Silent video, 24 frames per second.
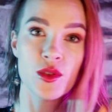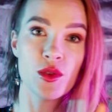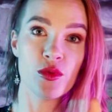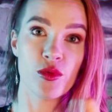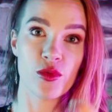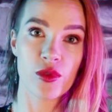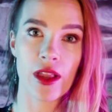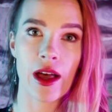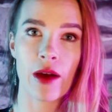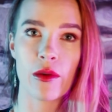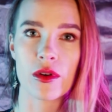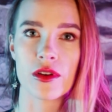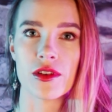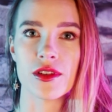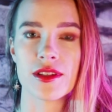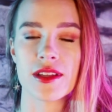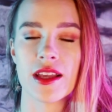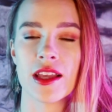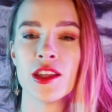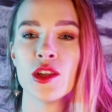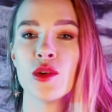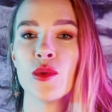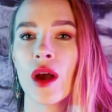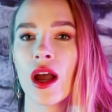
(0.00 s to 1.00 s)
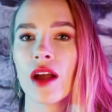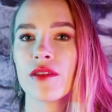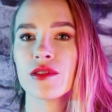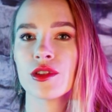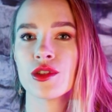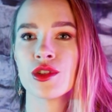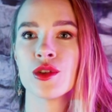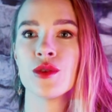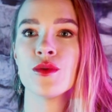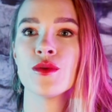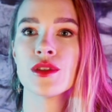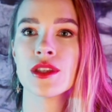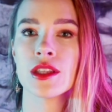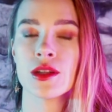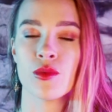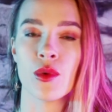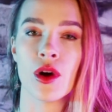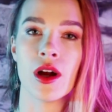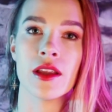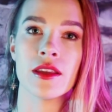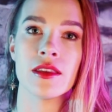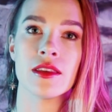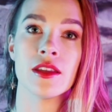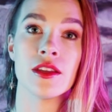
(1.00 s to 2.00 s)
two flowers, and you have to choose the
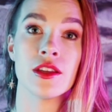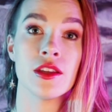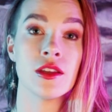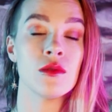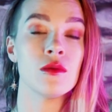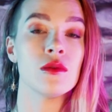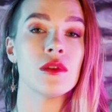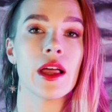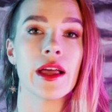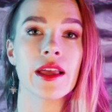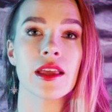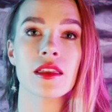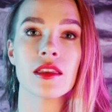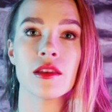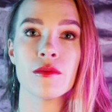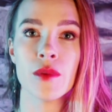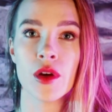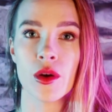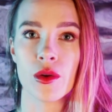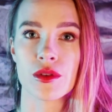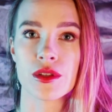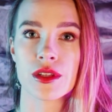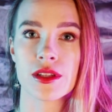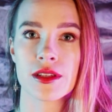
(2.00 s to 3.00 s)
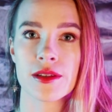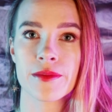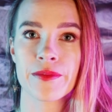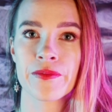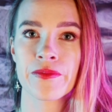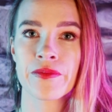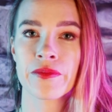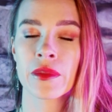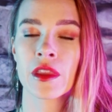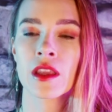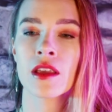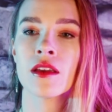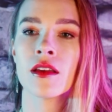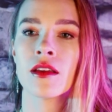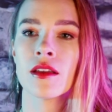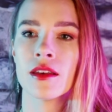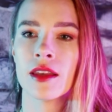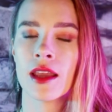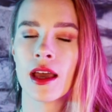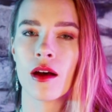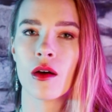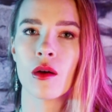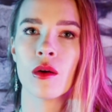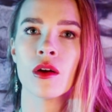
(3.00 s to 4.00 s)
one that you like the most.
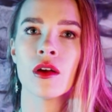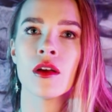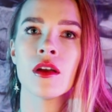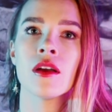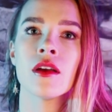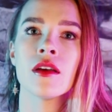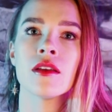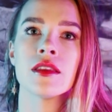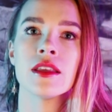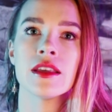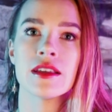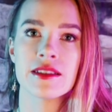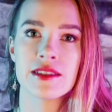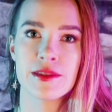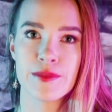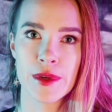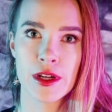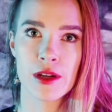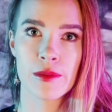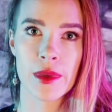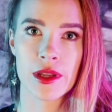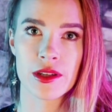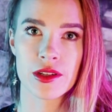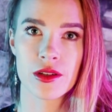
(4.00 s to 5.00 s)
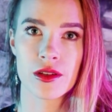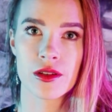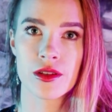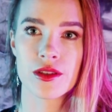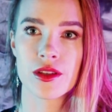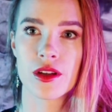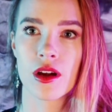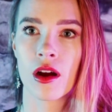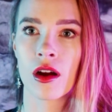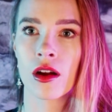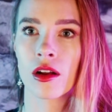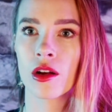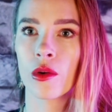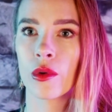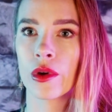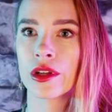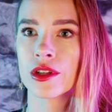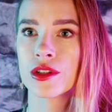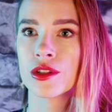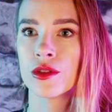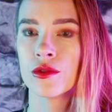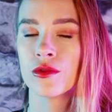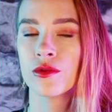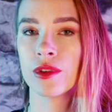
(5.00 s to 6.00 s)
Now, the experimenters are
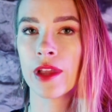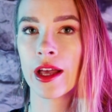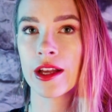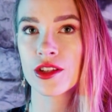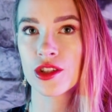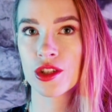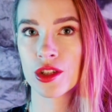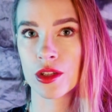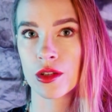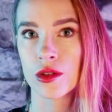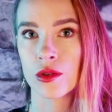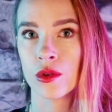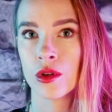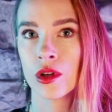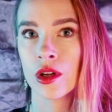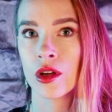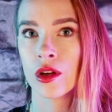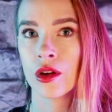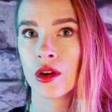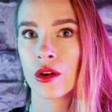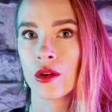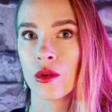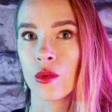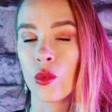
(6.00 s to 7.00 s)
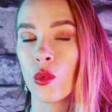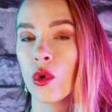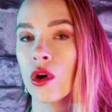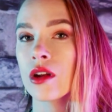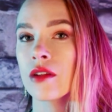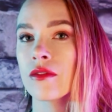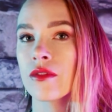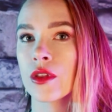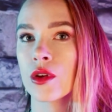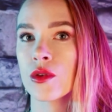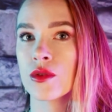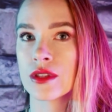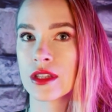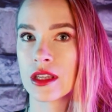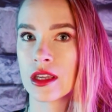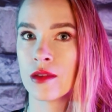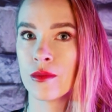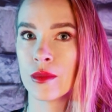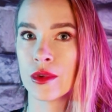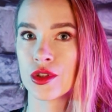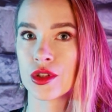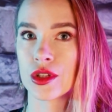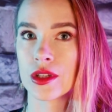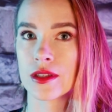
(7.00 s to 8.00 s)
going to flash you one of those
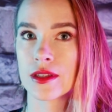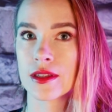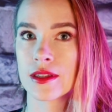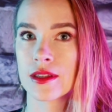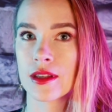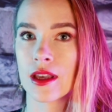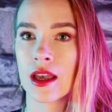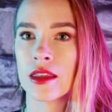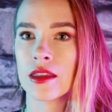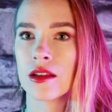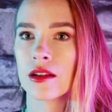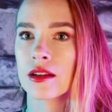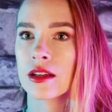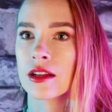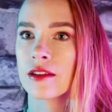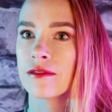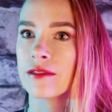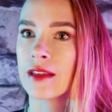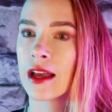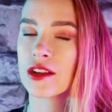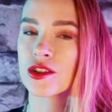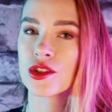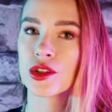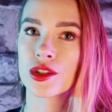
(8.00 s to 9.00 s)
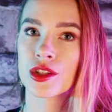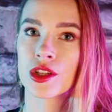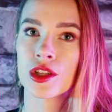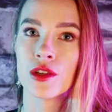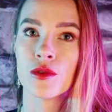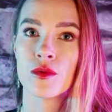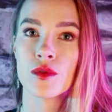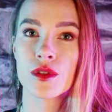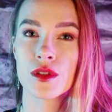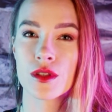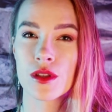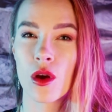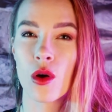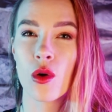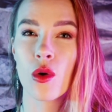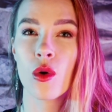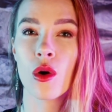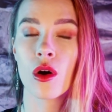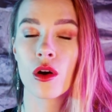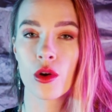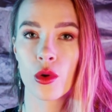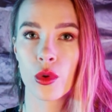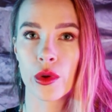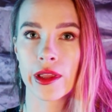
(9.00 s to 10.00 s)
images, and they're going to flash it to you
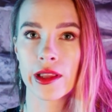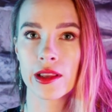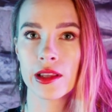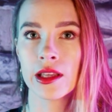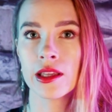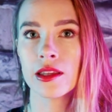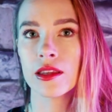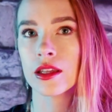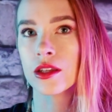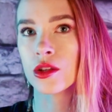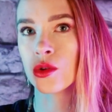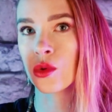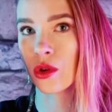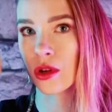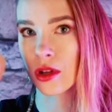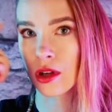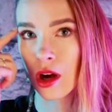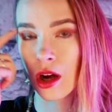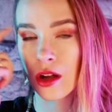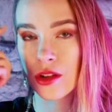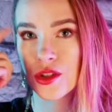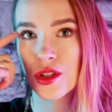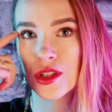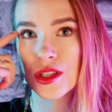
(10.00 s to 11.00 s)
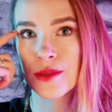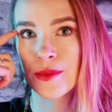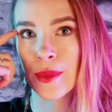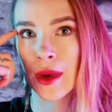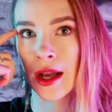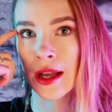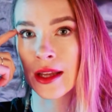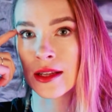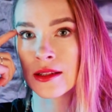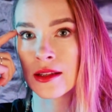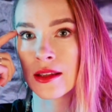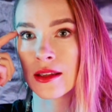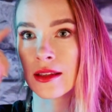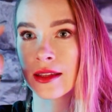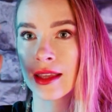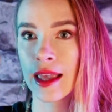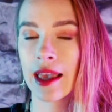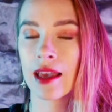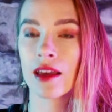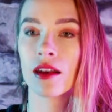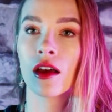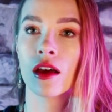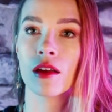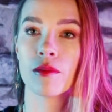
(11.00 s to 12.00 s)
so quickly that your conscious mind
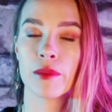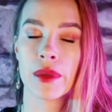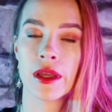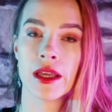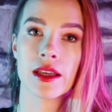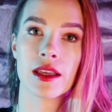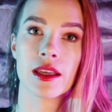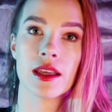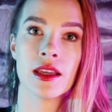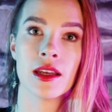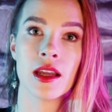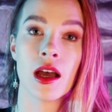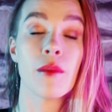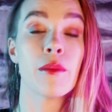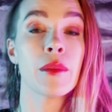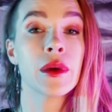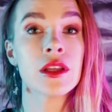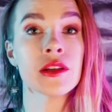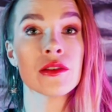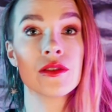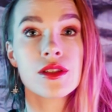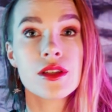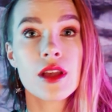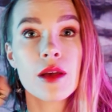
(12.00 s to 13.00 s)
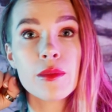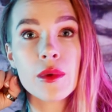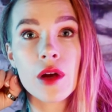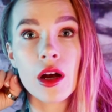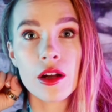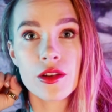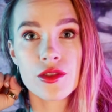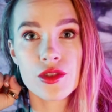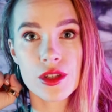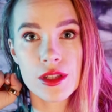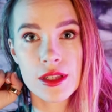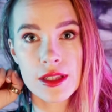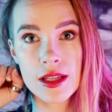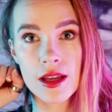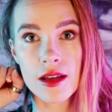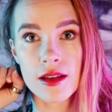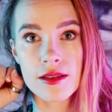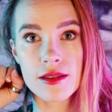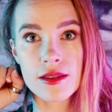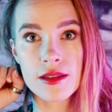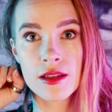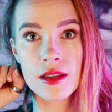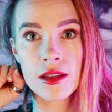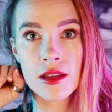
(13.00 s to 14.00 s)
cannot pick it up, but your subconscious
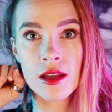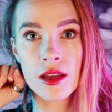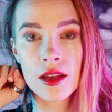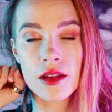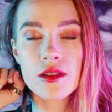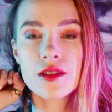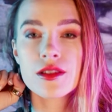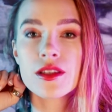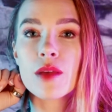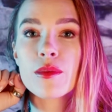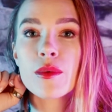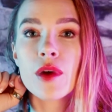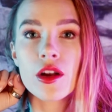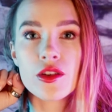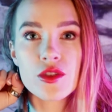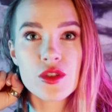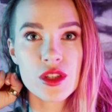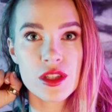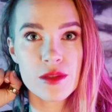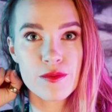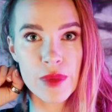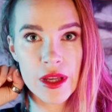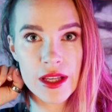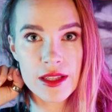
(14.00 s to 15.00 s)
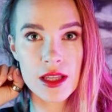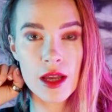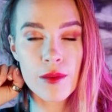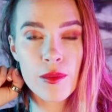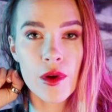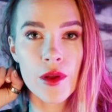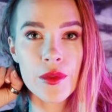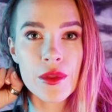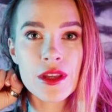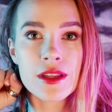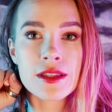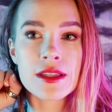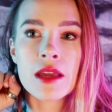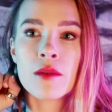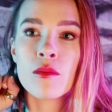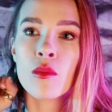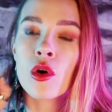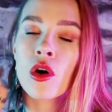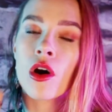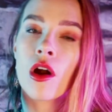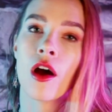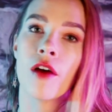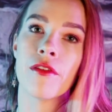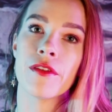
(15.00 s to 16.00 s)
does. Your subconscious picks up on this, and
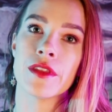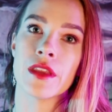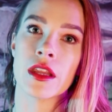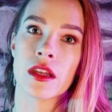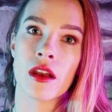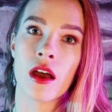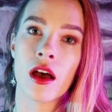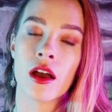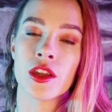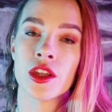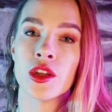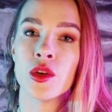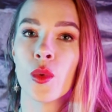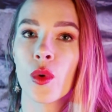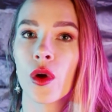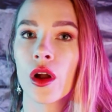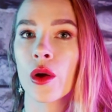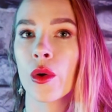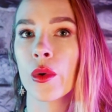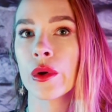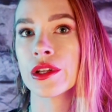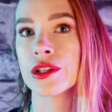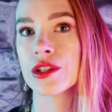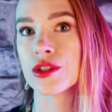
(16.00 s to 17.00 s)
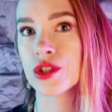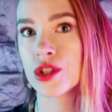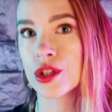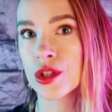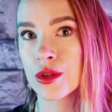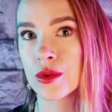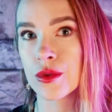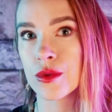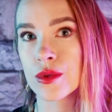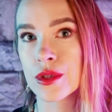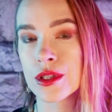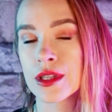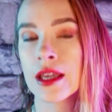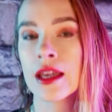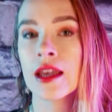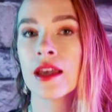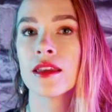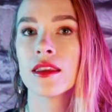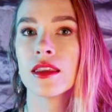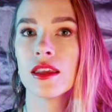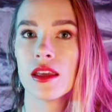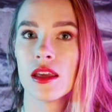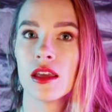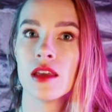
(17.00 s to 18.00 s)
more often than not, you are going to choose
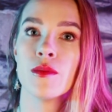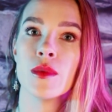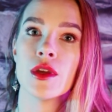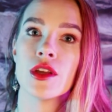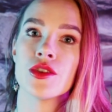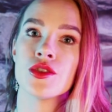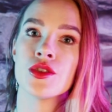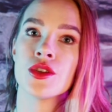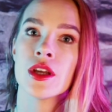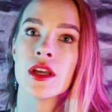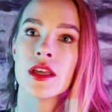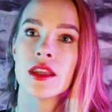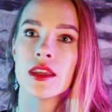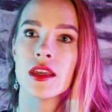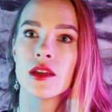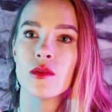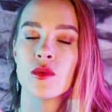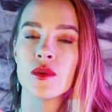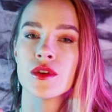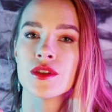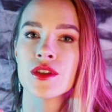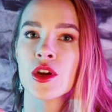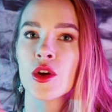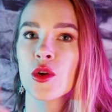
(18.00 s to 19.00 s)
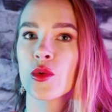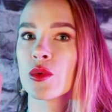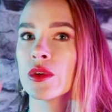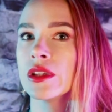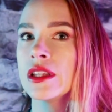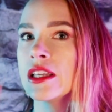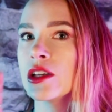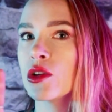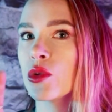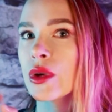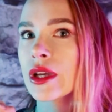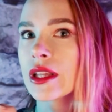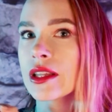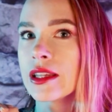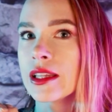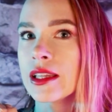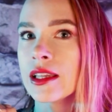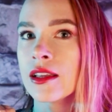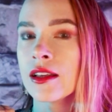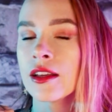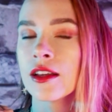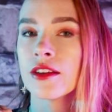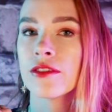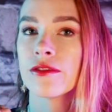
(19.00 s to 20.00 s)
the image that was really
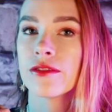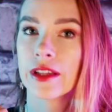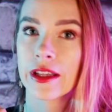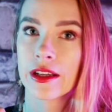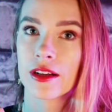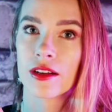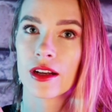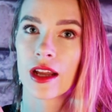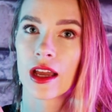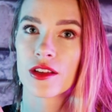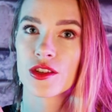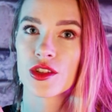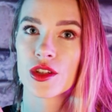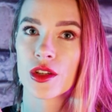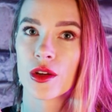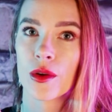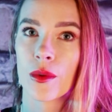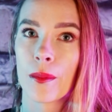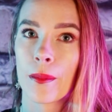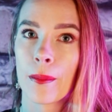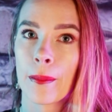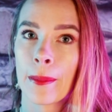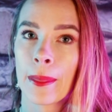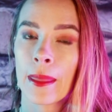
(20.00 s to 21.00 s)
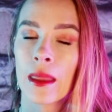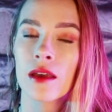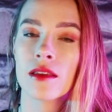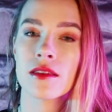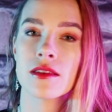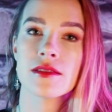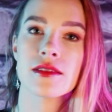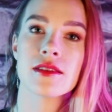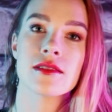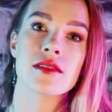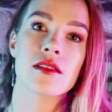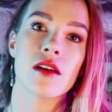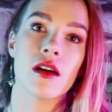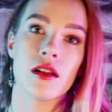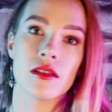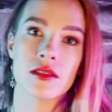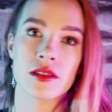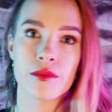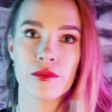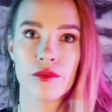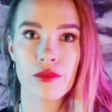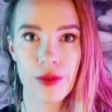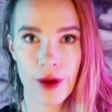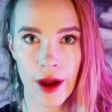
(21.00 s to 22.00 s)
quickly flickered at you. This is
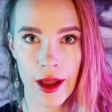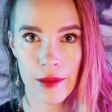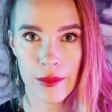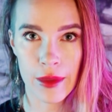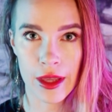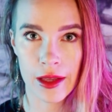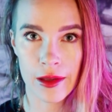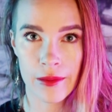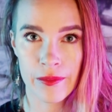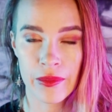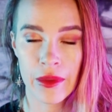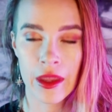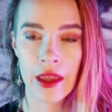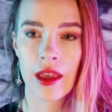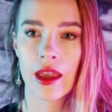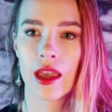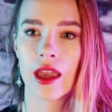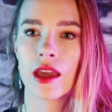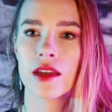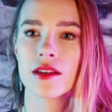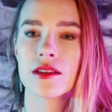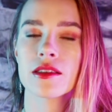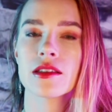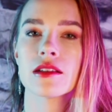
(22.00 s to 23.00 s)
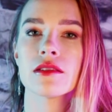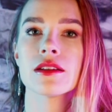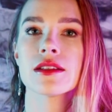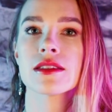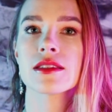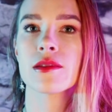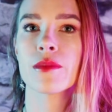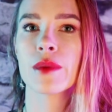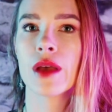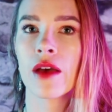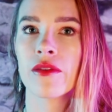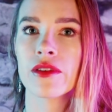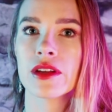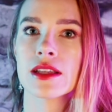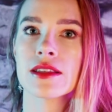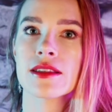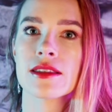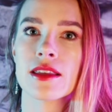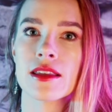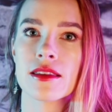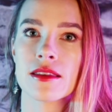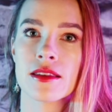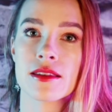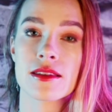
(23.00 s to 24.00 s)
called priming, and there is some evidence
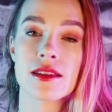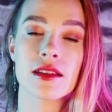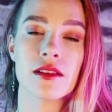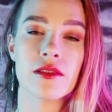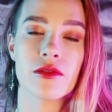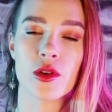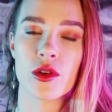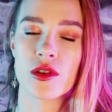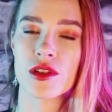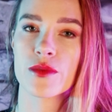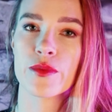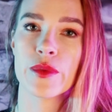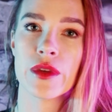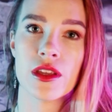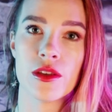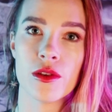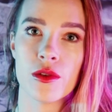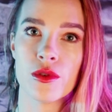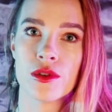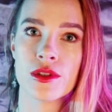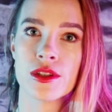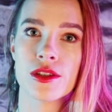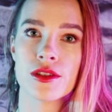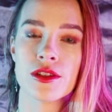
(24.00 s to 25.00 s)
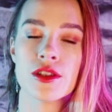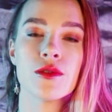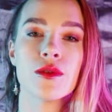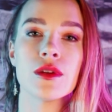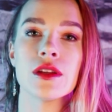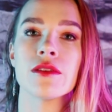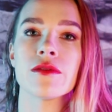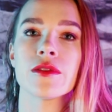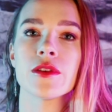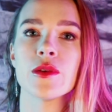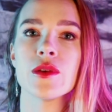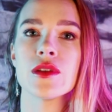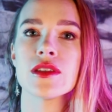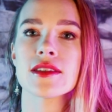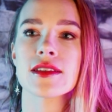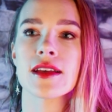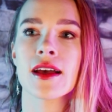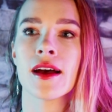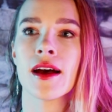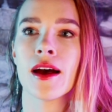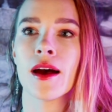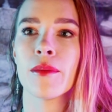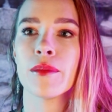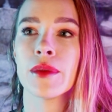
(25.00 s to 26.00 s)
that this can, of course, be used to influence
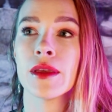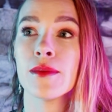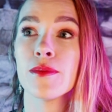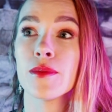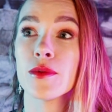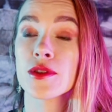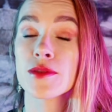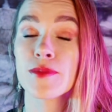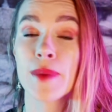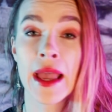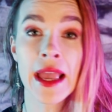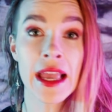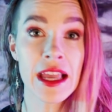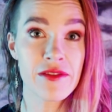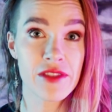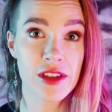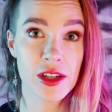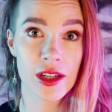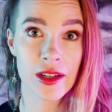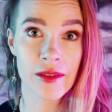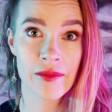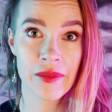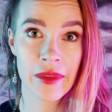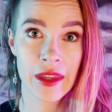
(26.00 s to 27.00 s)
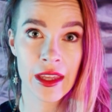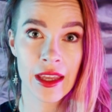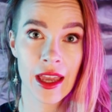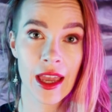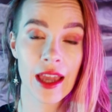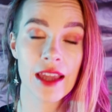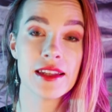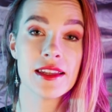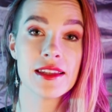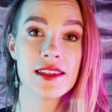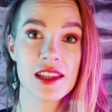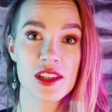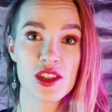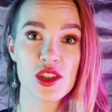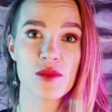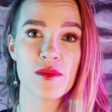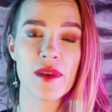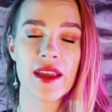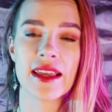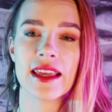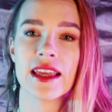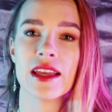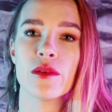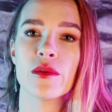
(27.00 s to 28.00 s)
uh, people's behavior and
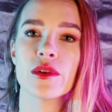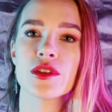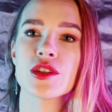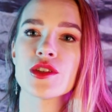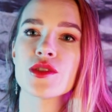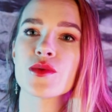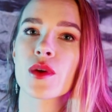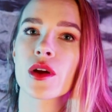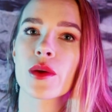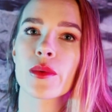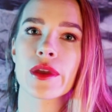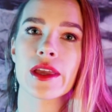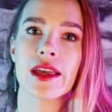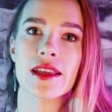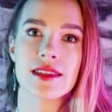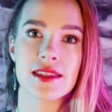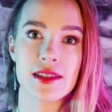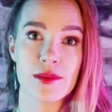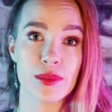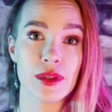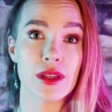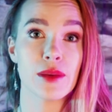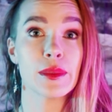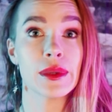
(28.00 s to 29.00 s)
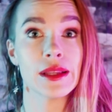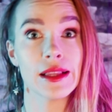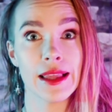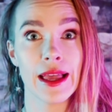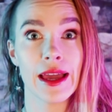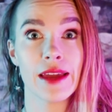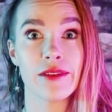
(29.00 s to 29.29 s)
decision-making, which is where we get subliminal